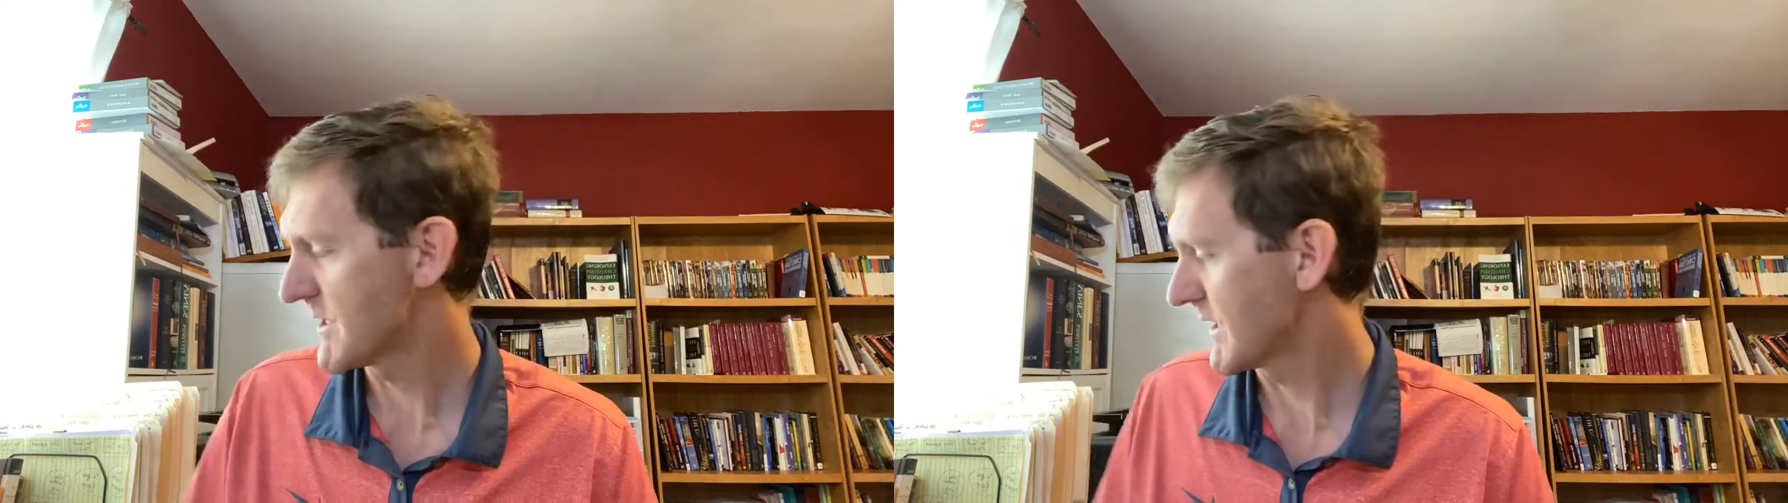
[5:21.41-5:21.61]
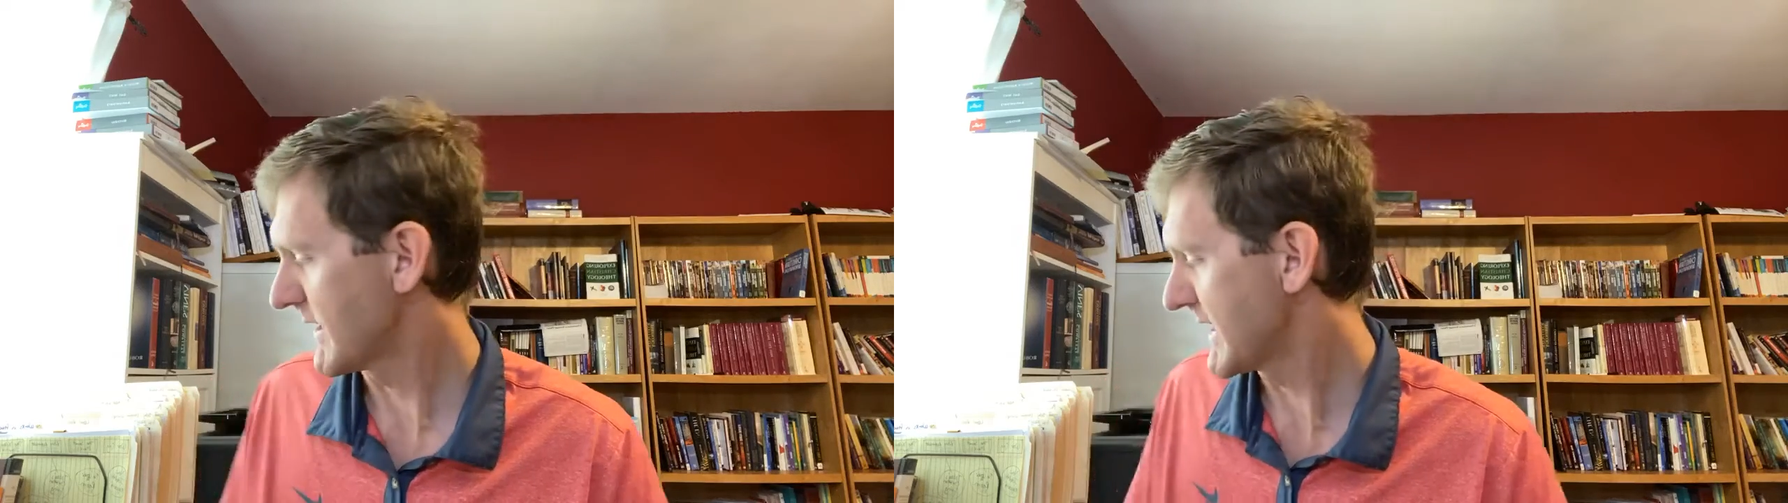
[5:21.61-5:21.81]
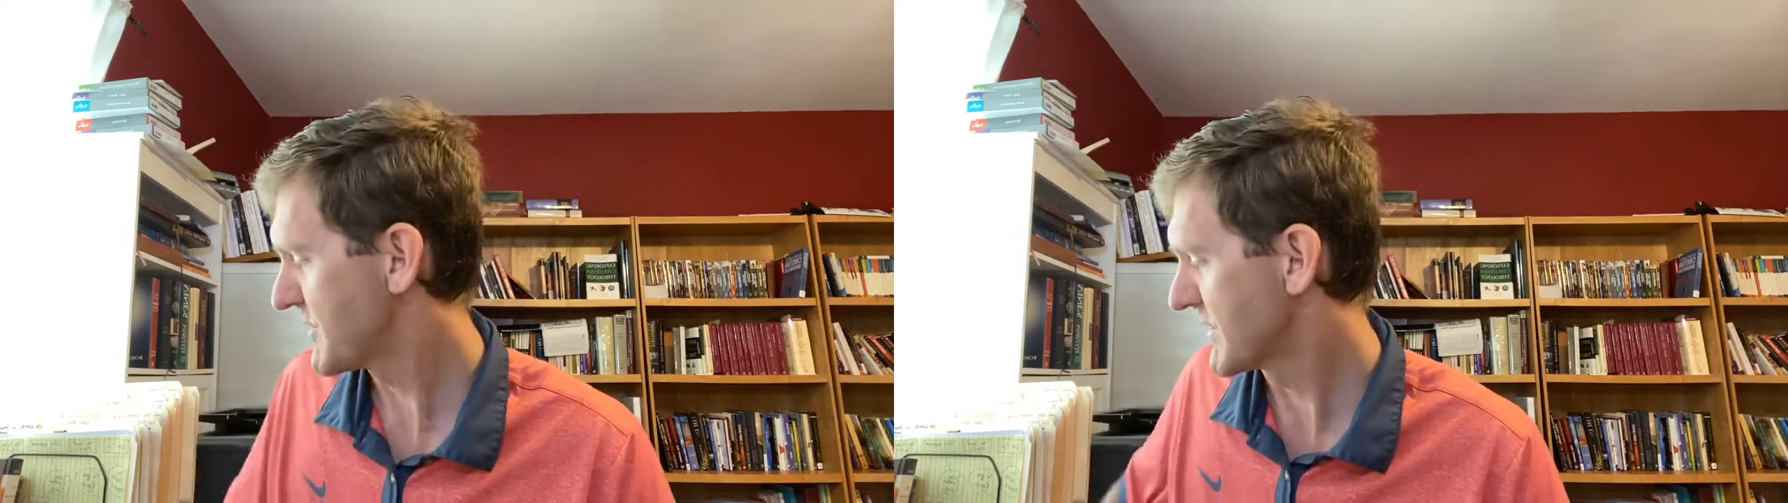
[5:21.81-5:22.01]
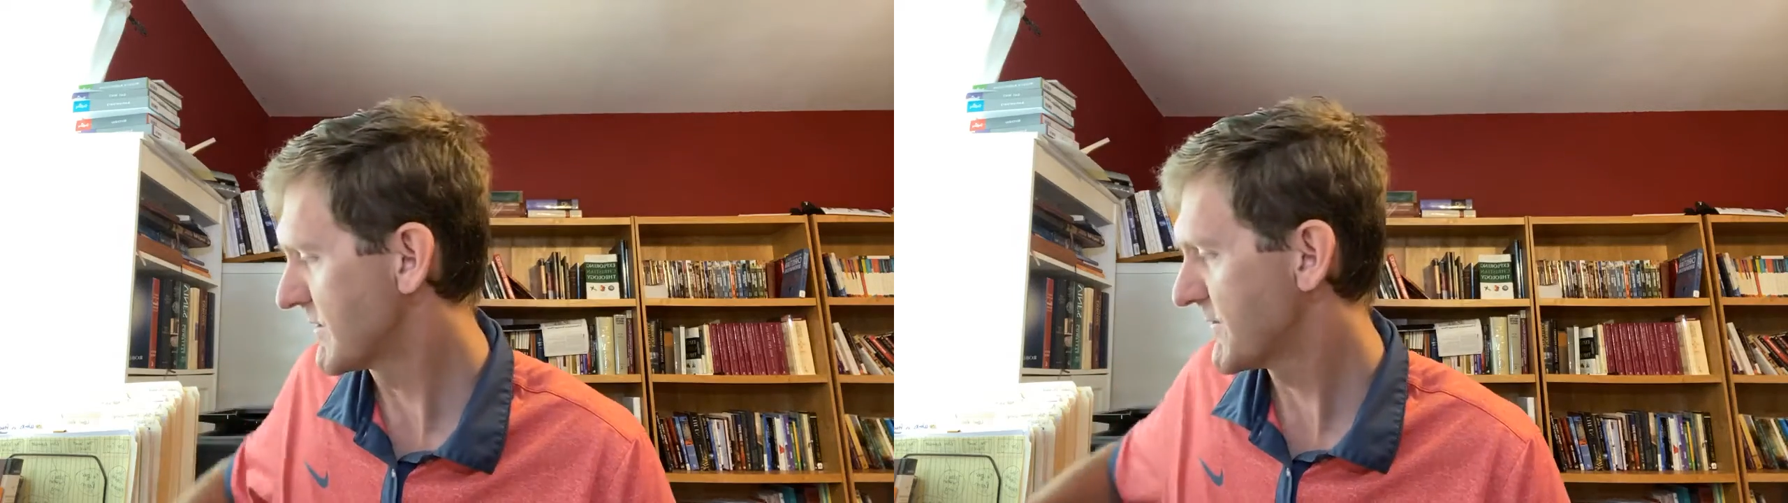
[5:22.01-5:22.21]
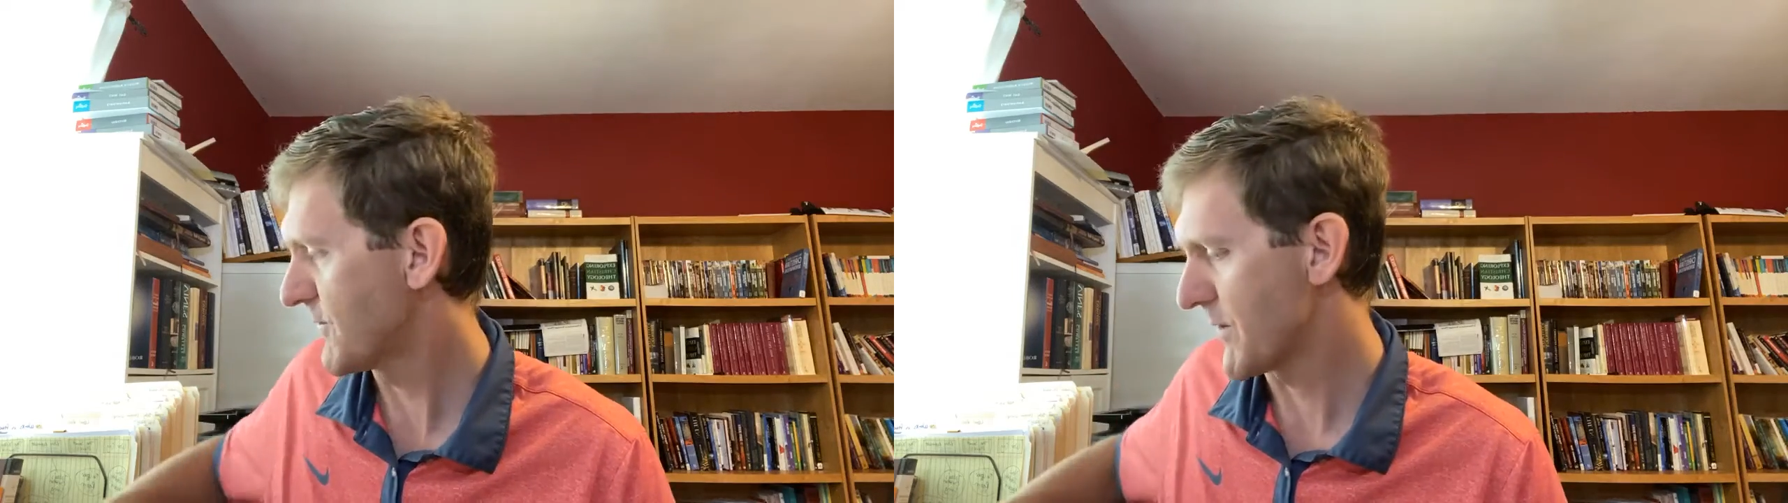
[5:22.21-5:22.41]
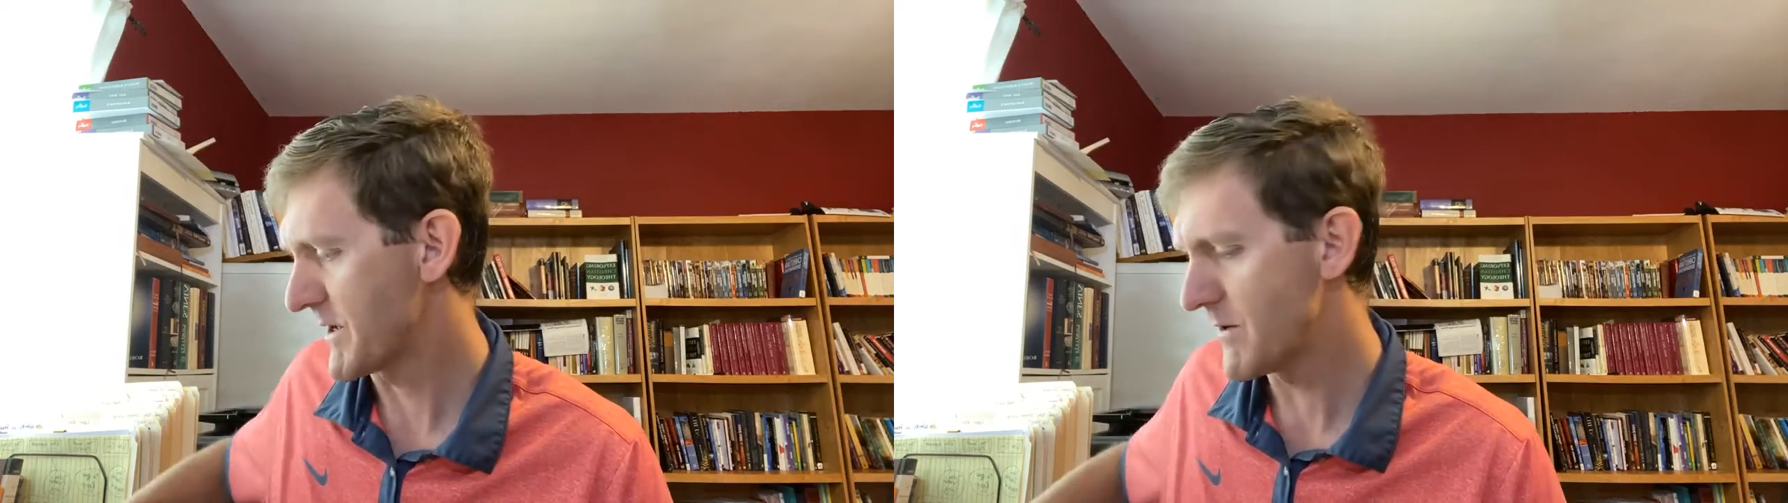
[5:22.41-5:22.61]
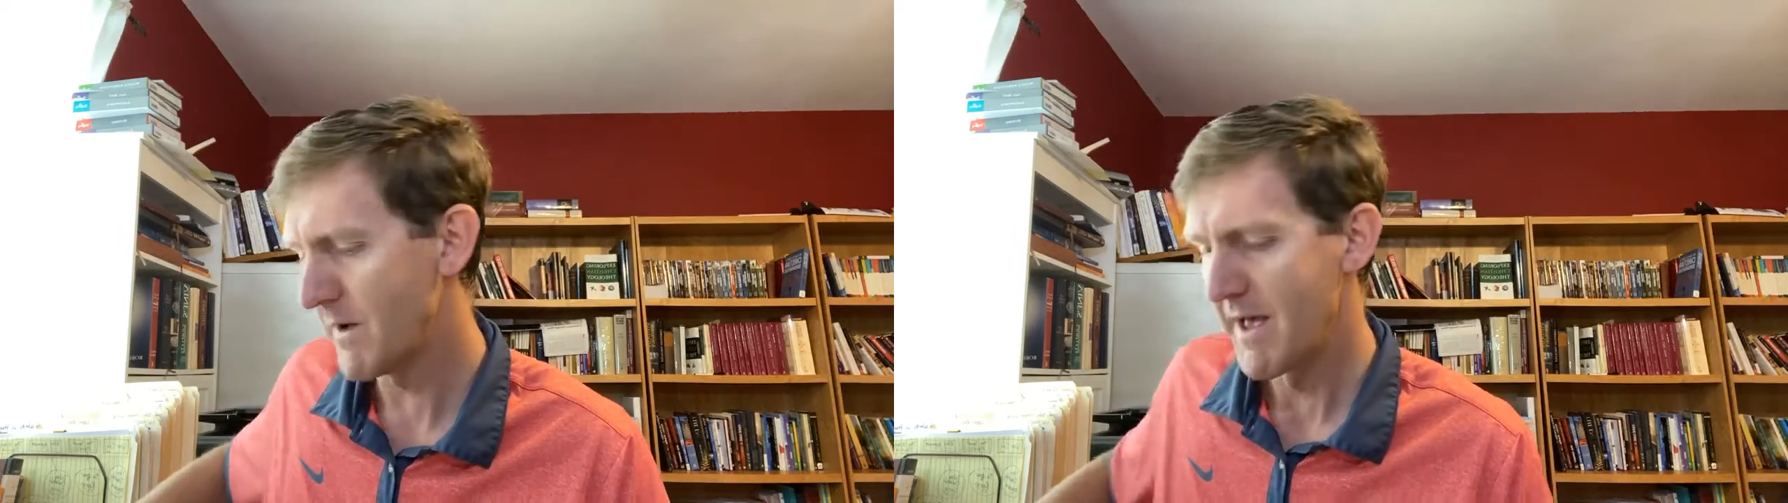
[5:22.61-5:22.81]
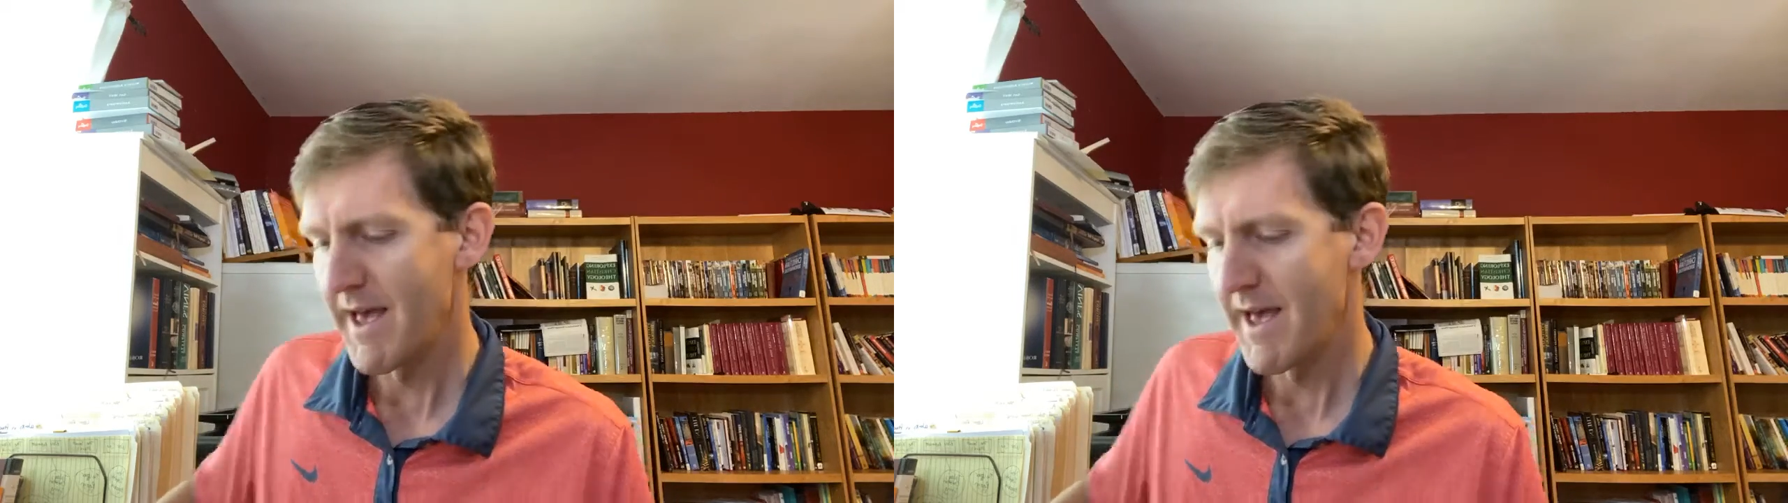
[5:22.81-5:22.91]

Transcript: to Galatians for you.